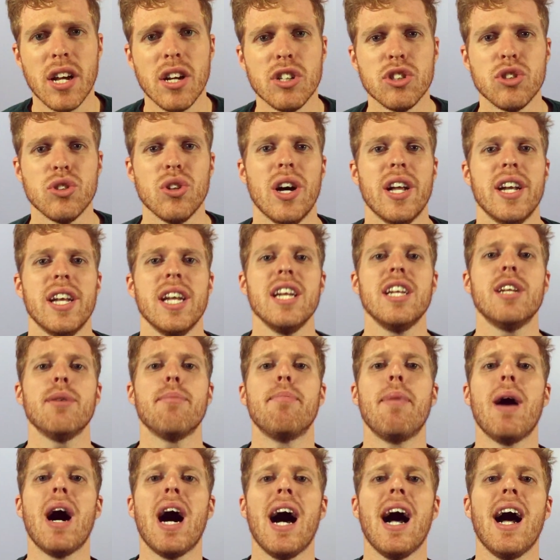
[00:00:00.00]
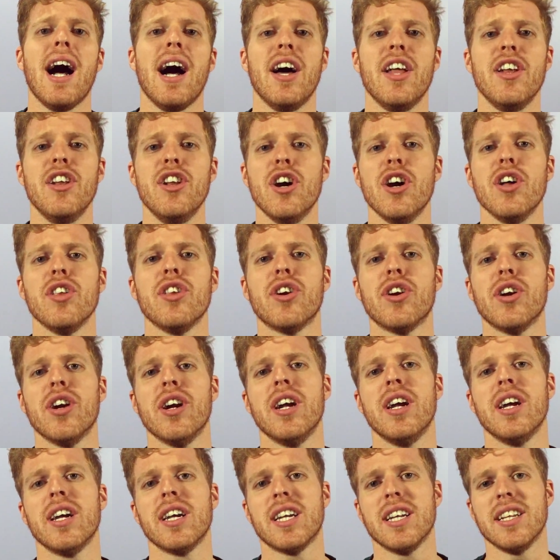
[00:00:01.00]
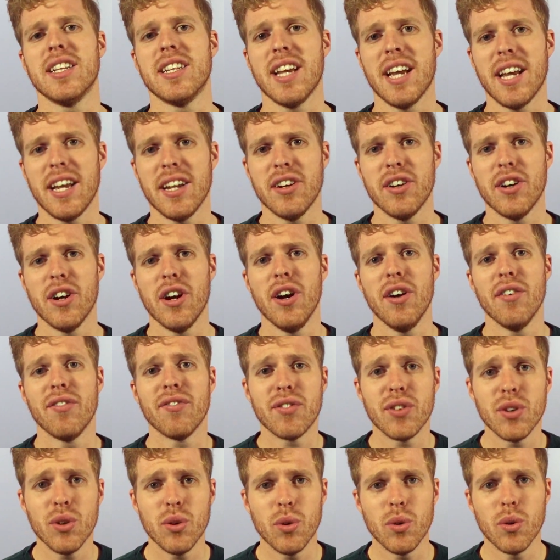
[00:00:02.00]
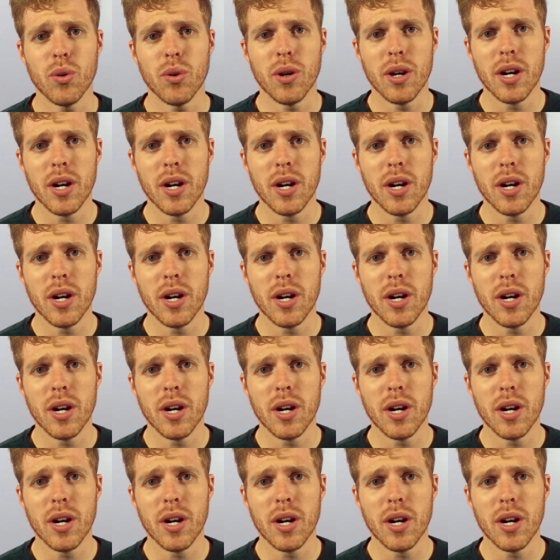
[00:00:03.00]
so I need to buy another container of fuel.